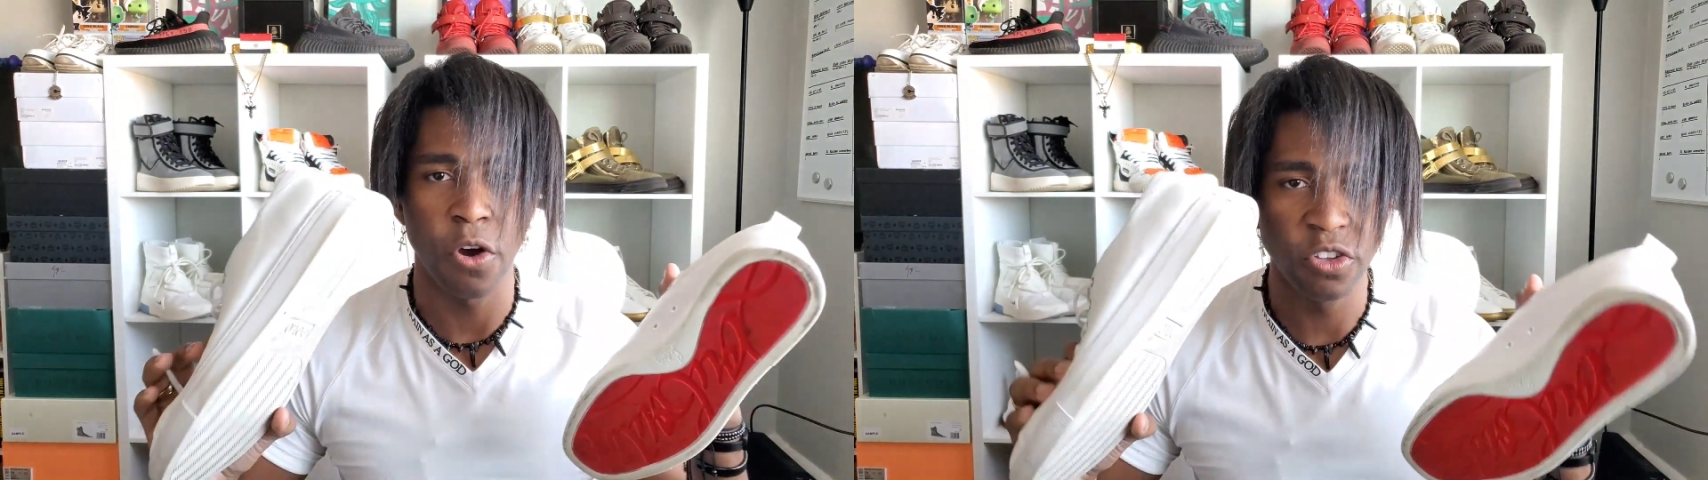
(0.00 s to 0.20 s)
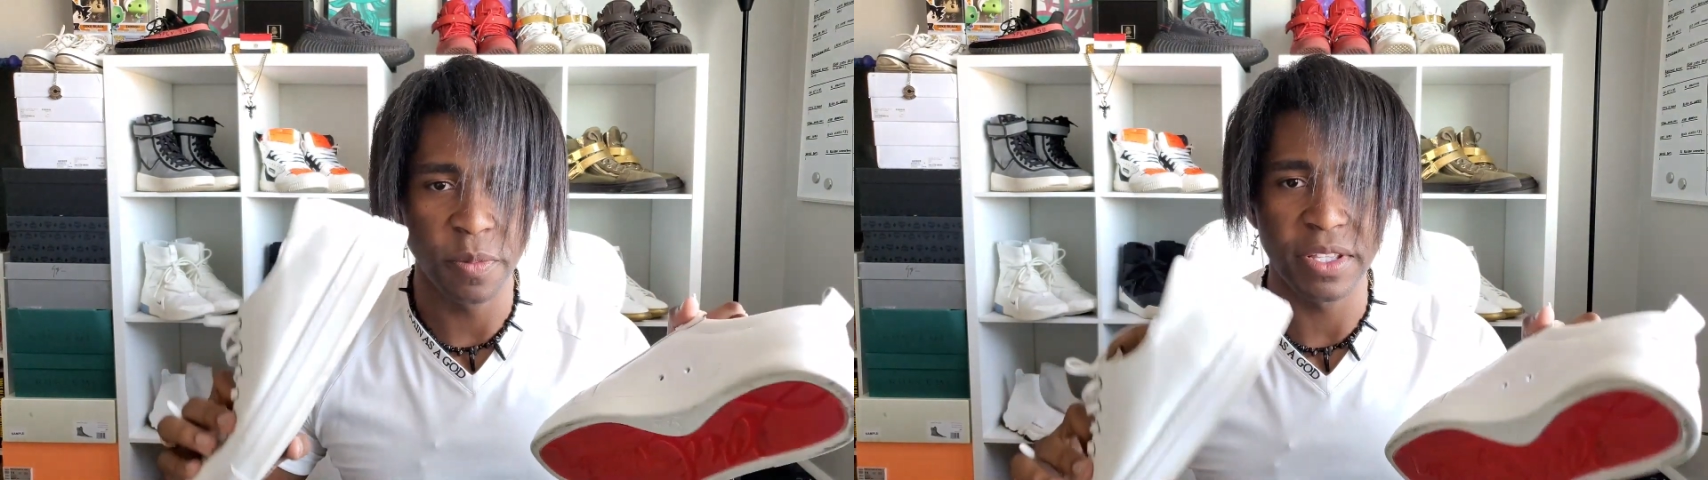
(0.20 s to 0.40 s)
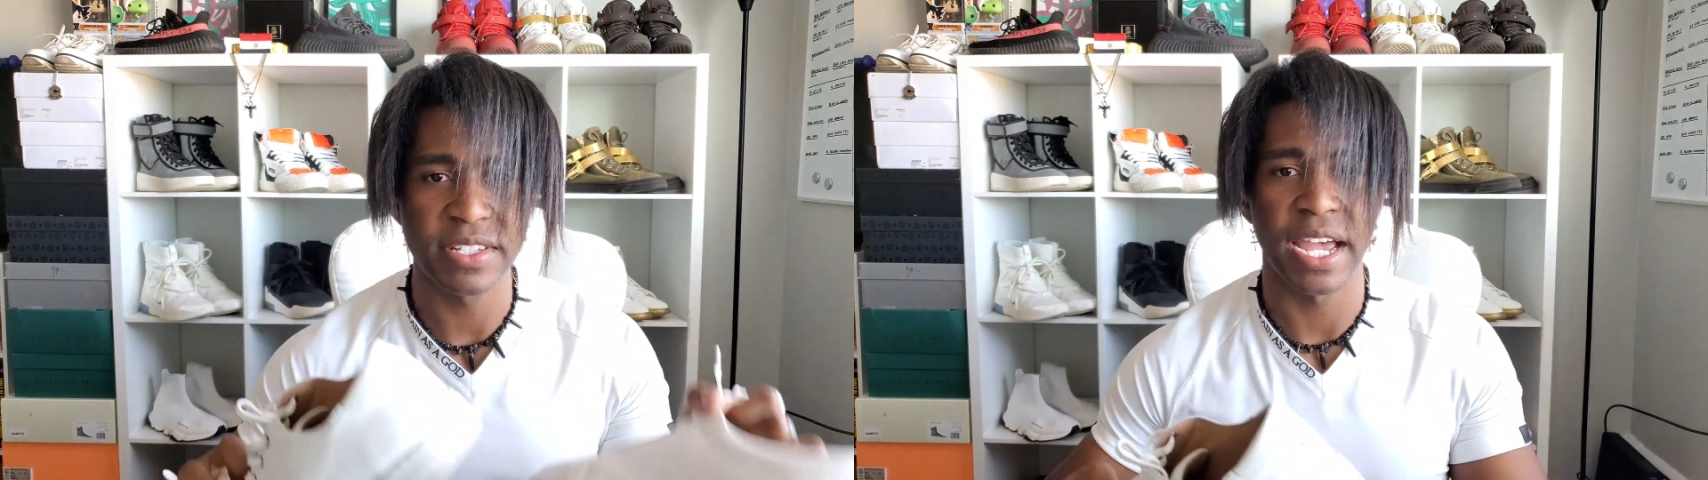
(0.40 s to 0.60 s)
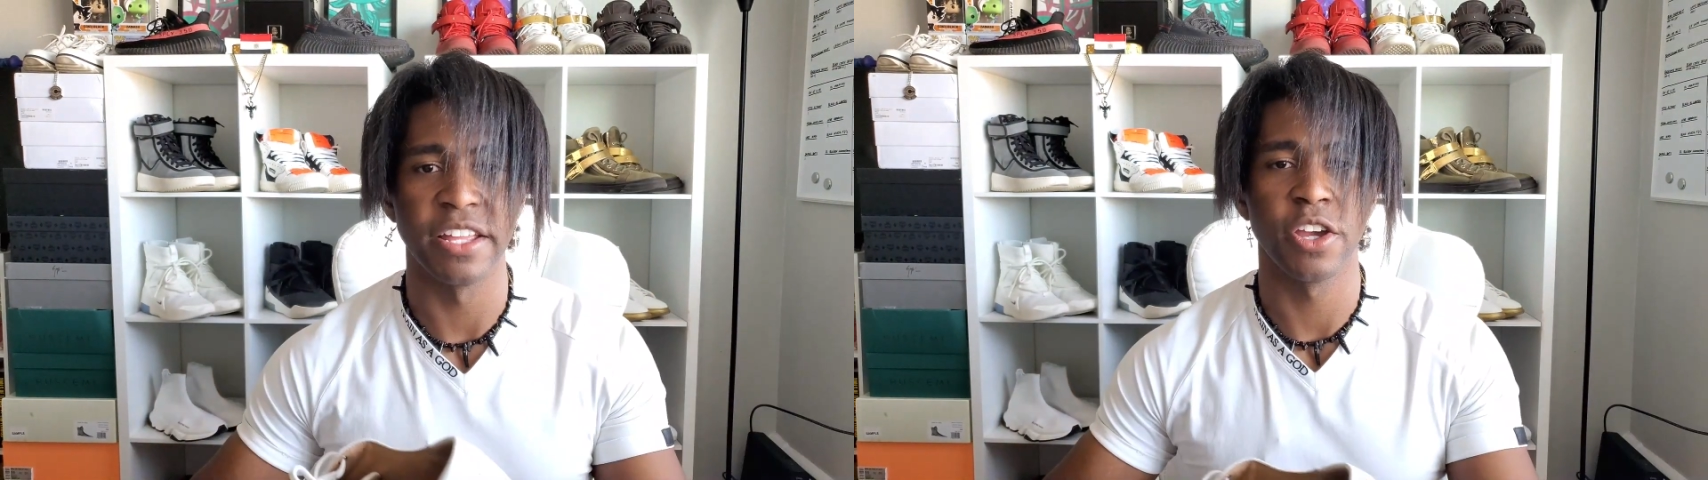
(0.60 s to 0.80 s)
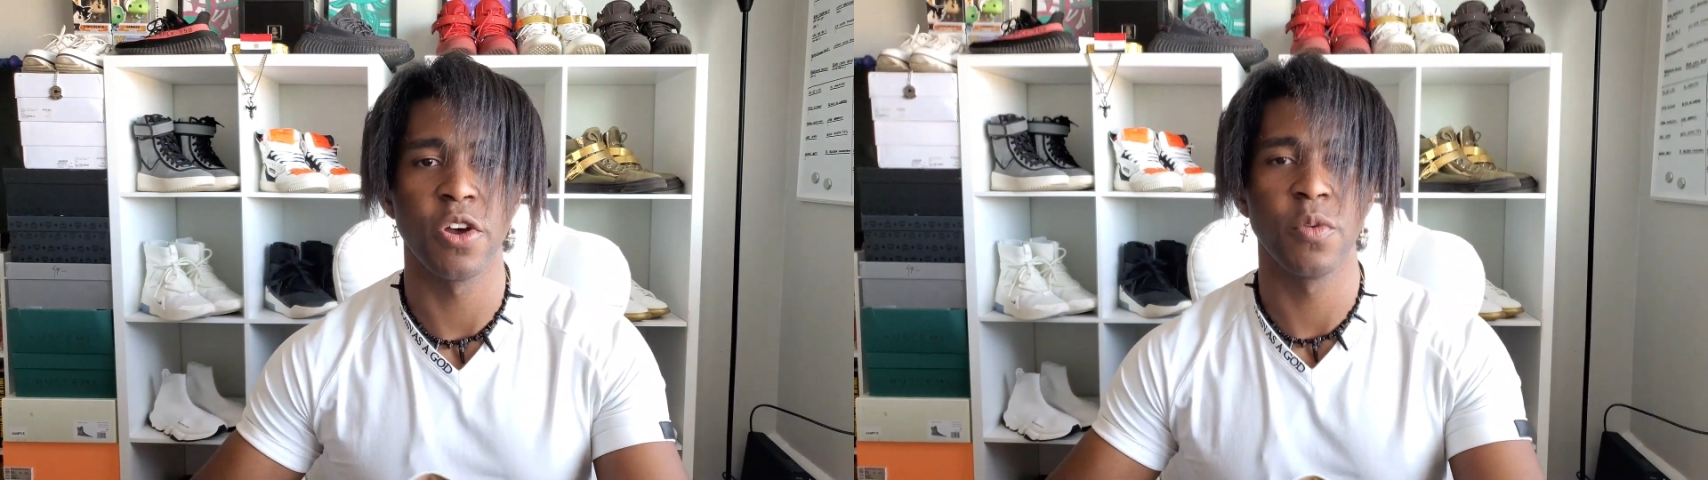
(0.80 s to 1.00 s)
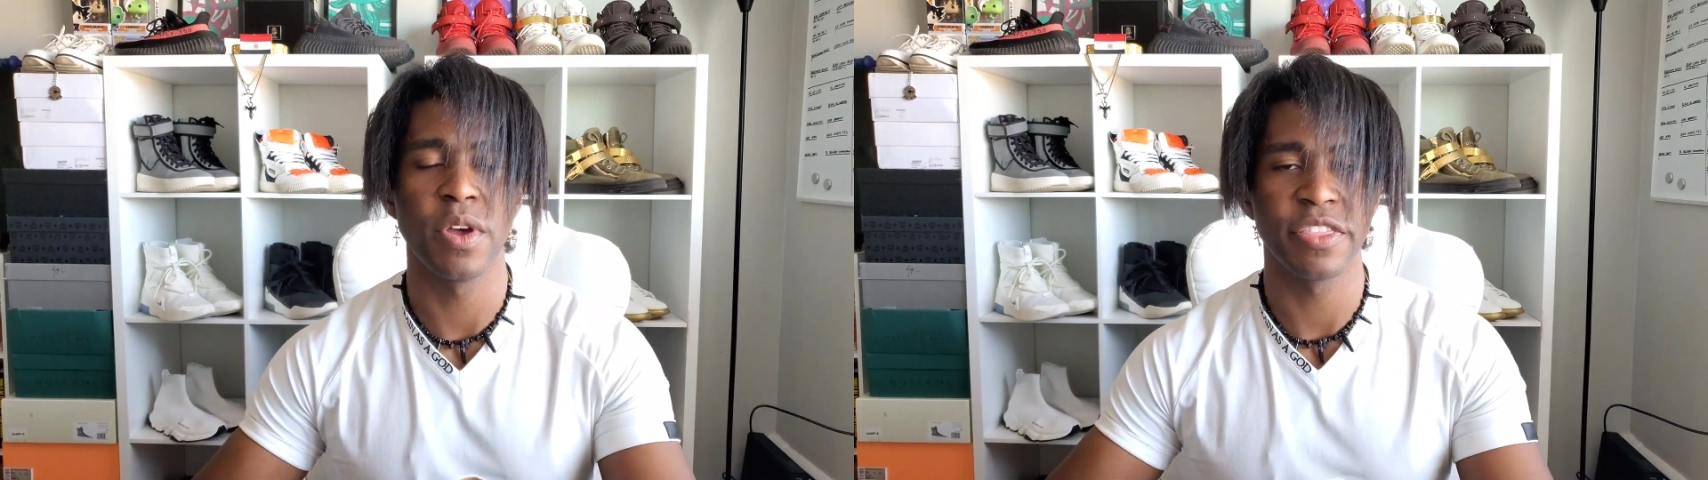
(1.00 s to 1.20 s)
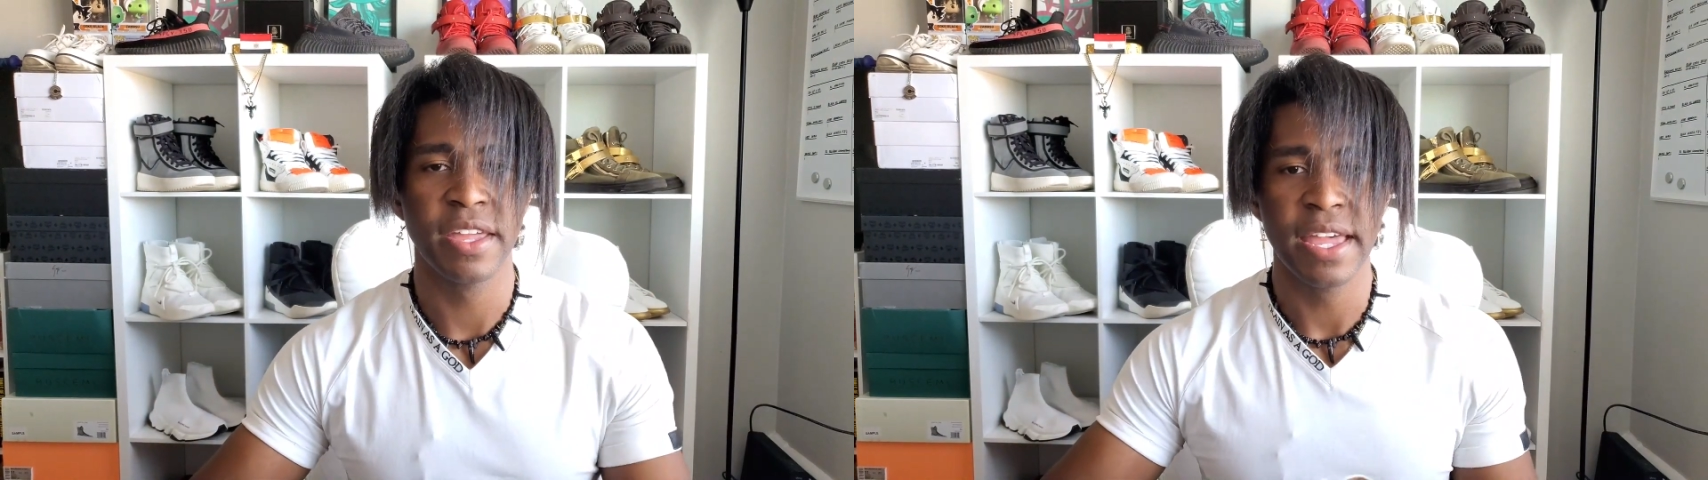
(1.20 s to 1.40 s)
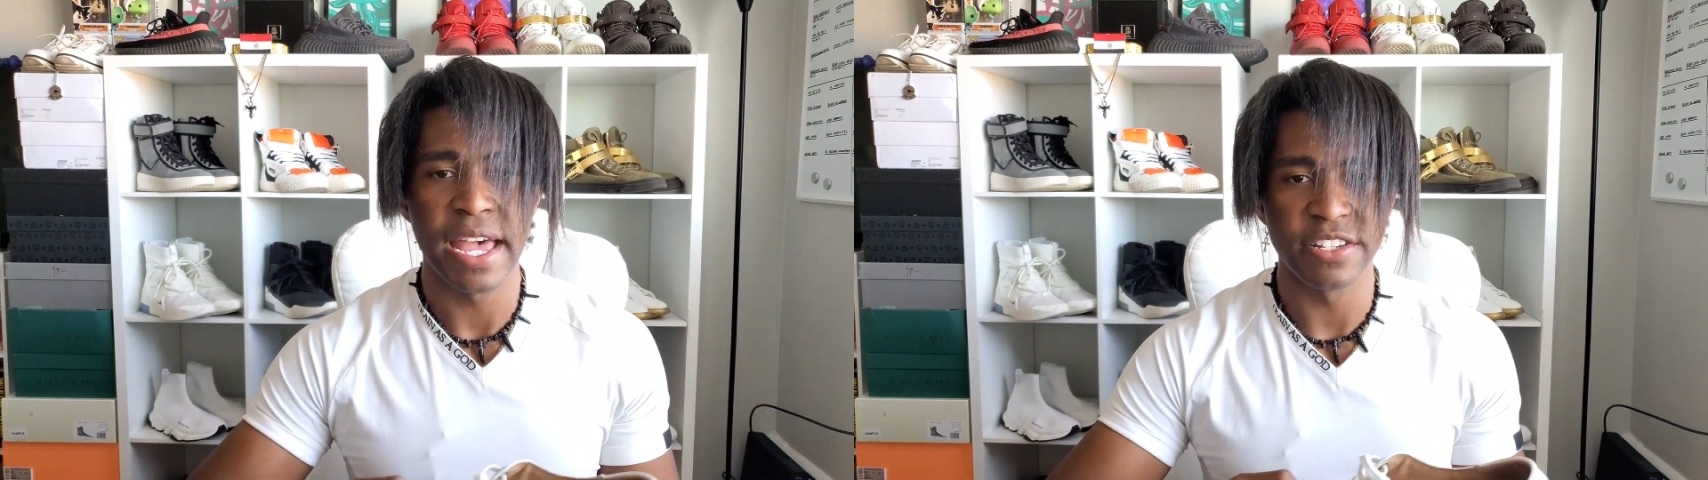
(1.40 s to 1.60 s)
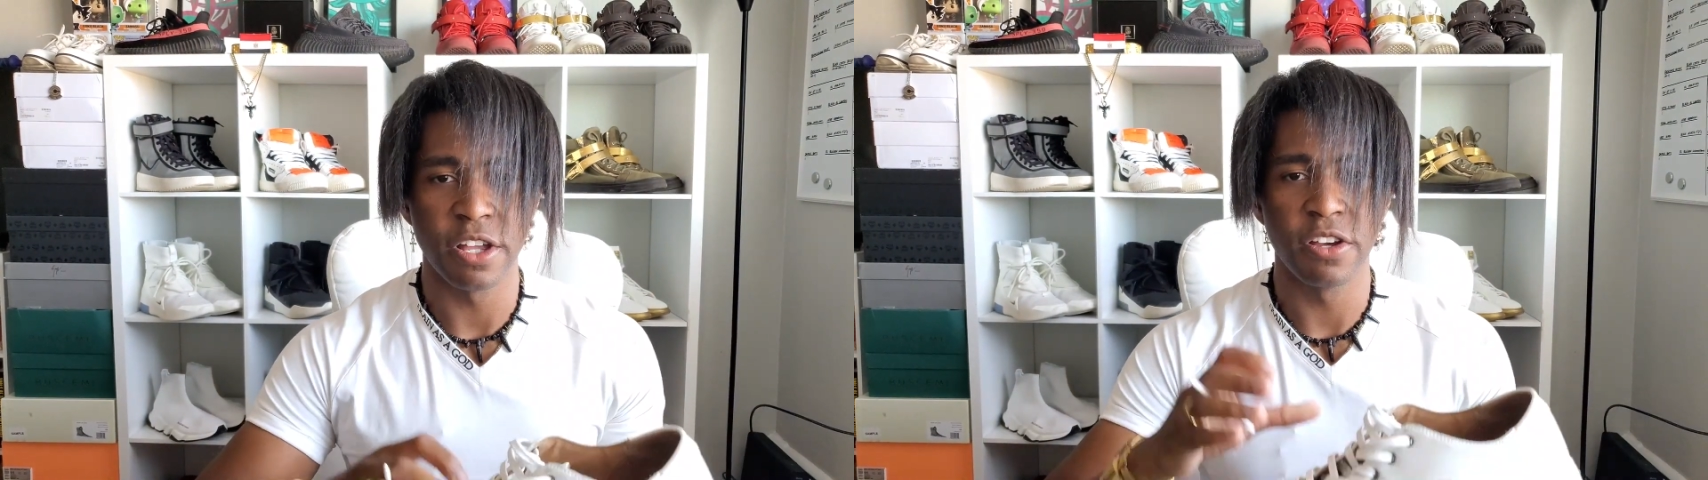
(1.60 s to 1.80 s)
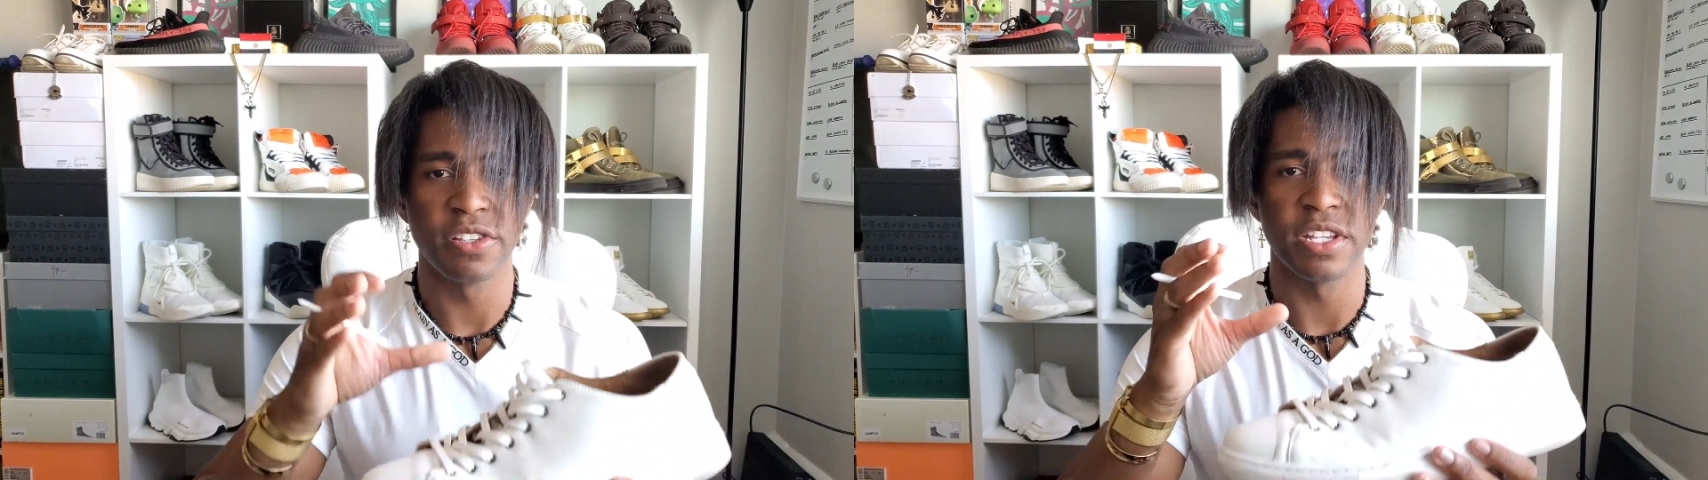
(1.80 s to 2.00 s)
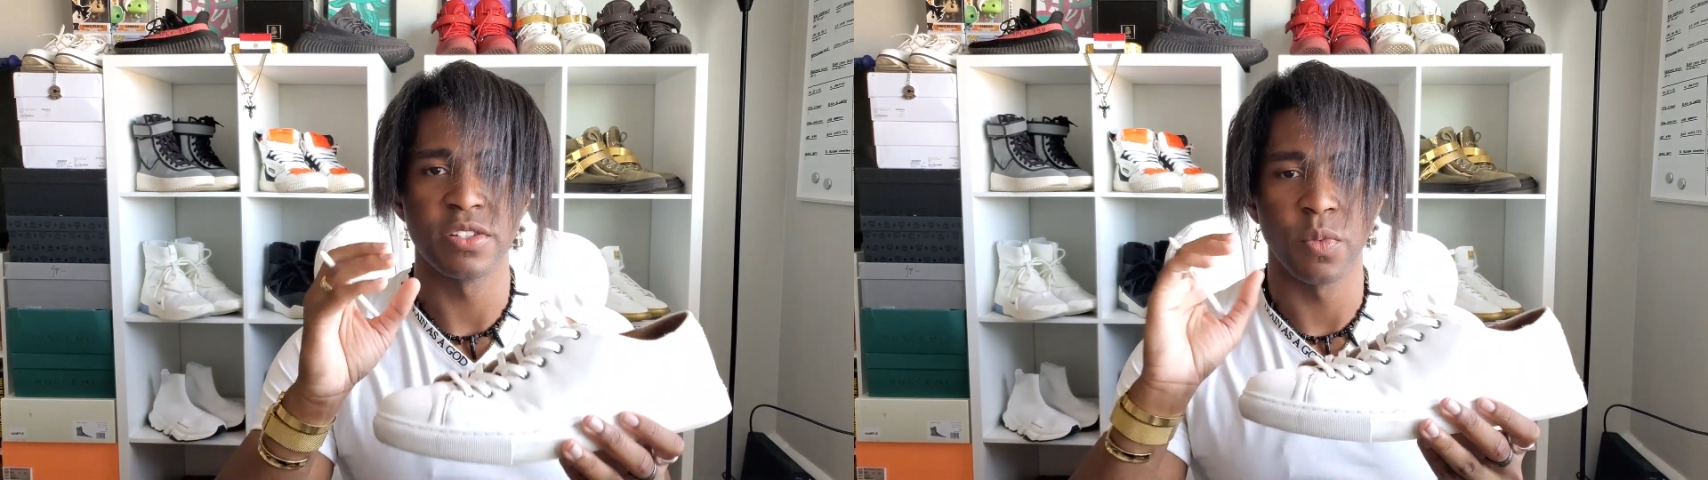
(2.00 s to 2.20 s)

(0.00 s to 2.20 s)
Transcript: ultimately decide on going with, as long as it's a